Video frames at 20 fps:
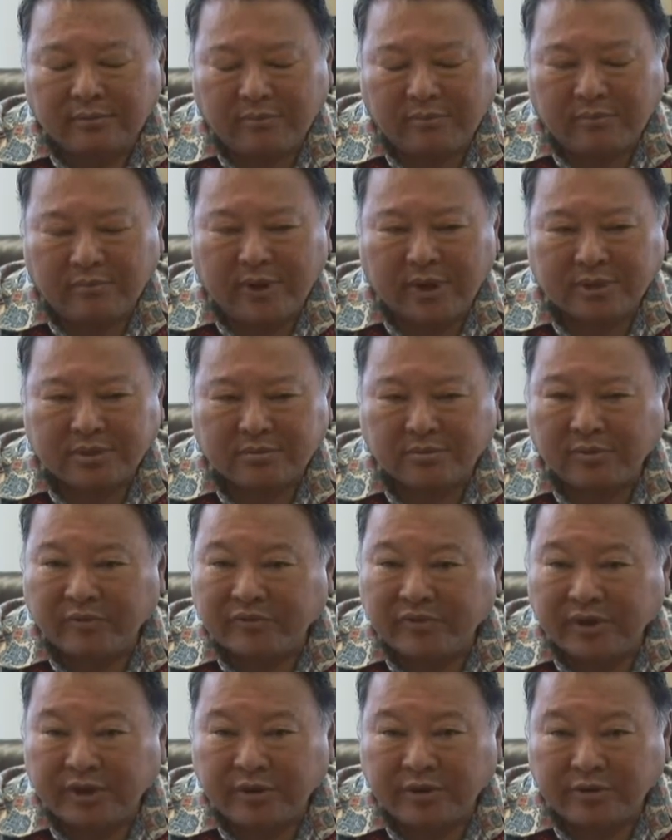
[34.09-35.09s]
maximum
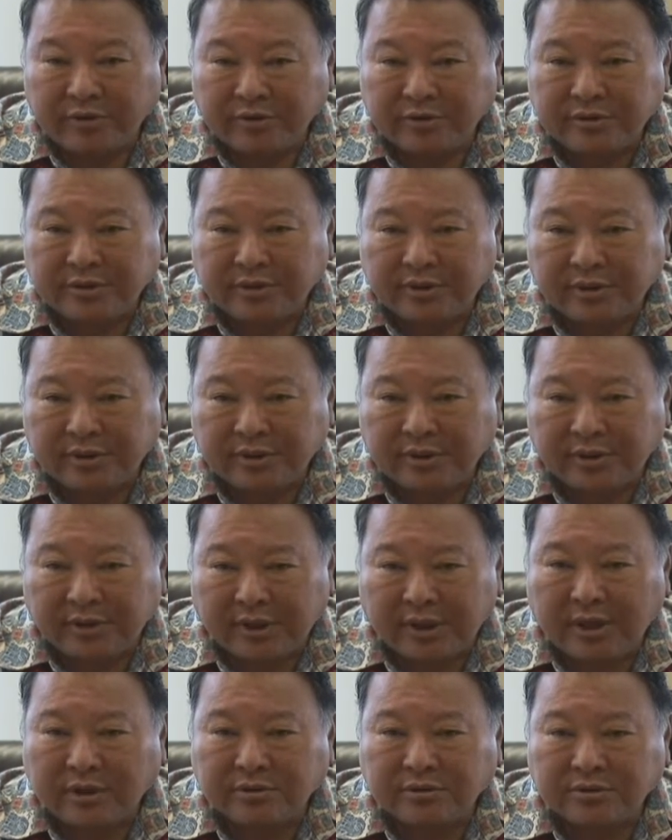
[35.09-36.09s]
of 10 years in
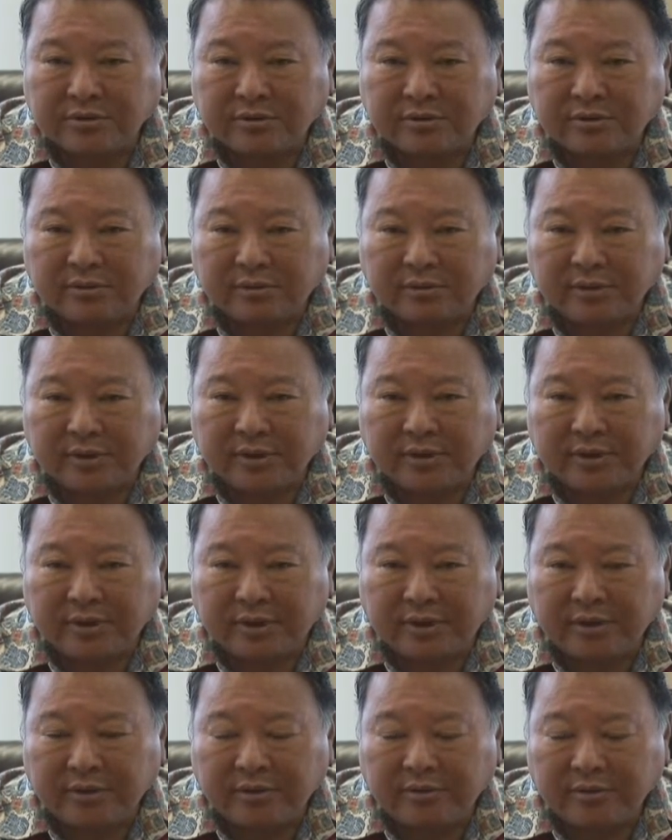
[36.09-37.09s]
the council, and
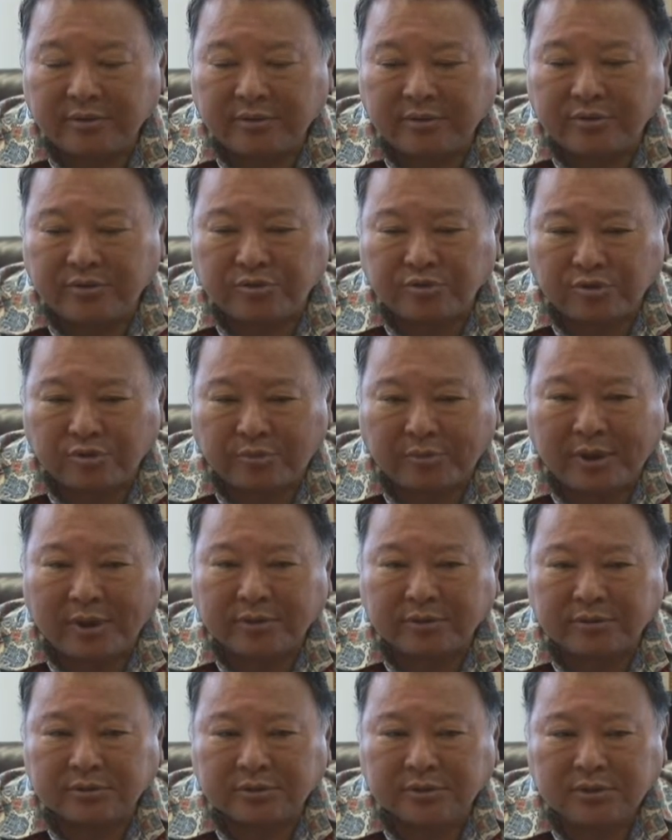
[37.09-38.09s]
then you term
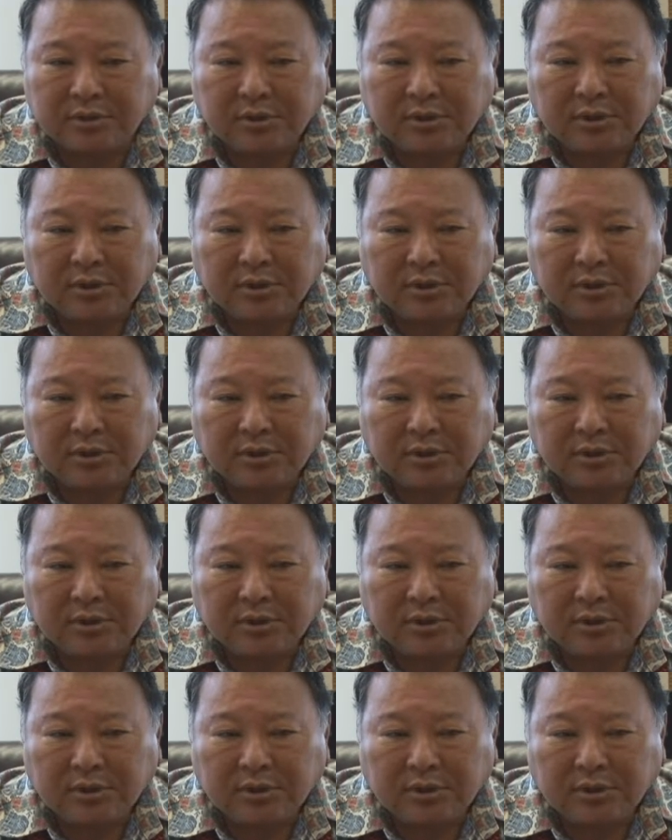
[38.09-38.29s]
out.